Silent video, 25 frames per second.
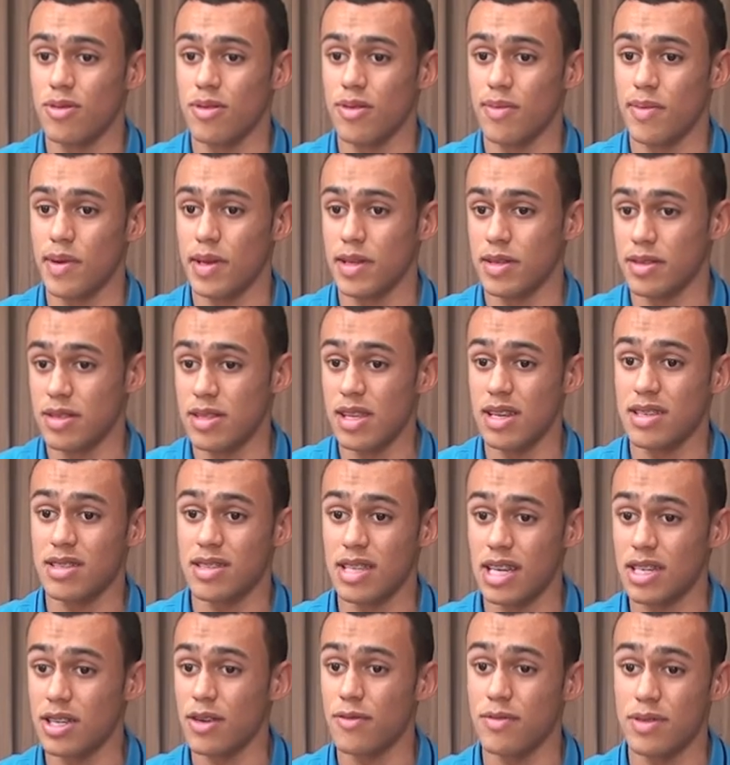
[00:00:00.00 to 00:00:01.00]
I mean, next
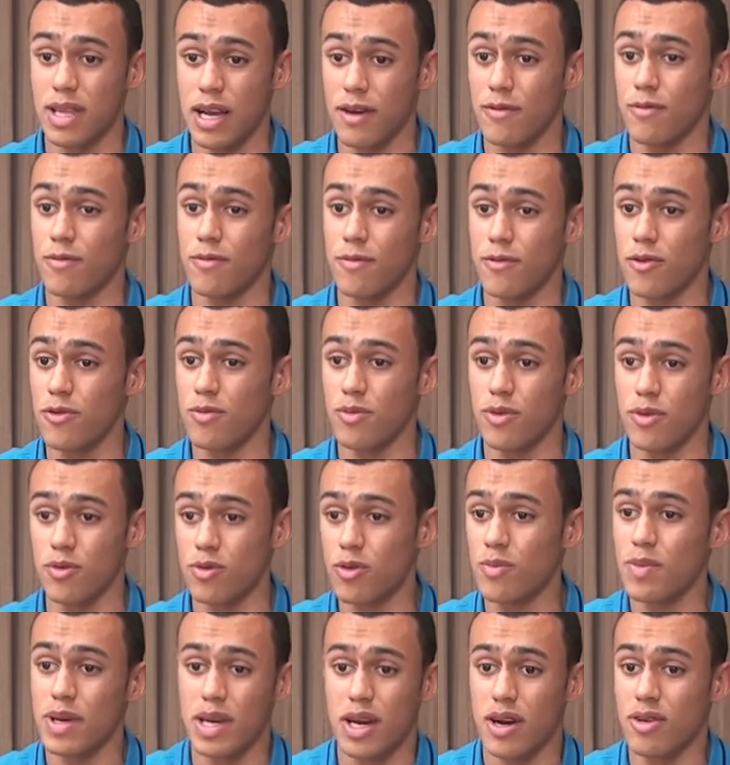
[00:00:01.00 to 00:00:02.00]
stage up and down from football
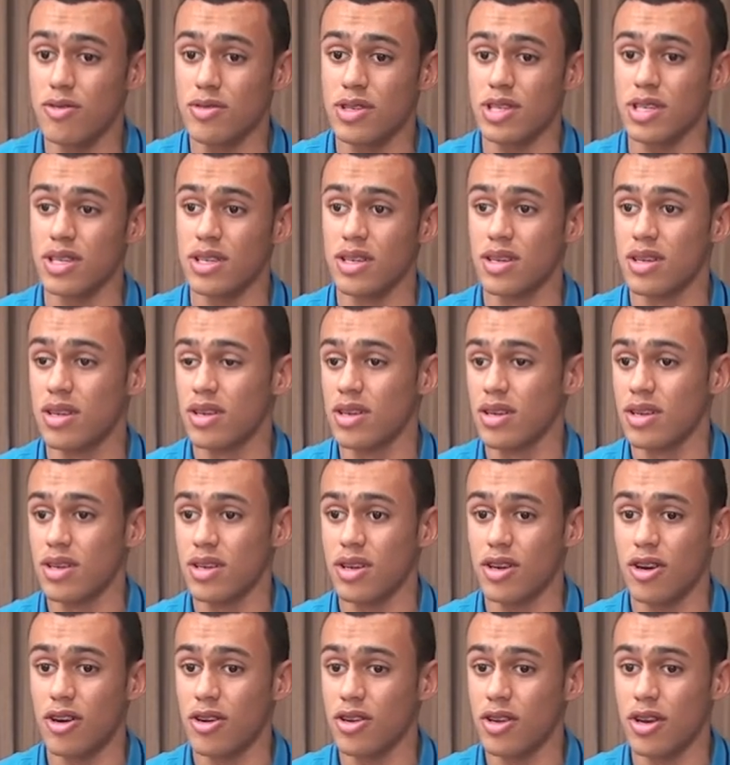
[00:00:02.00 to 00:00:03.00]
would be coaching.
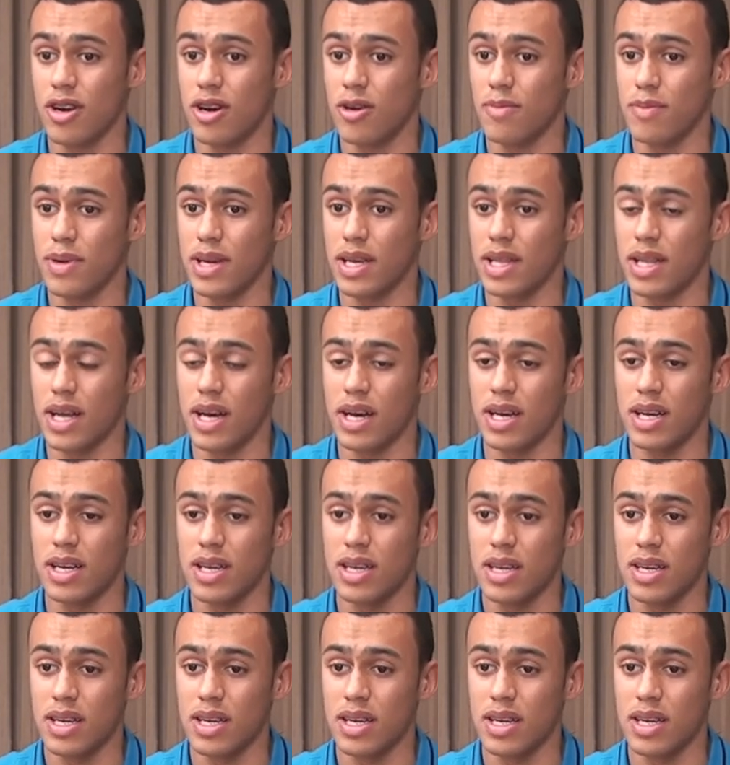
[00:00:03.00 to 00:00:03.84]
You can't beat that.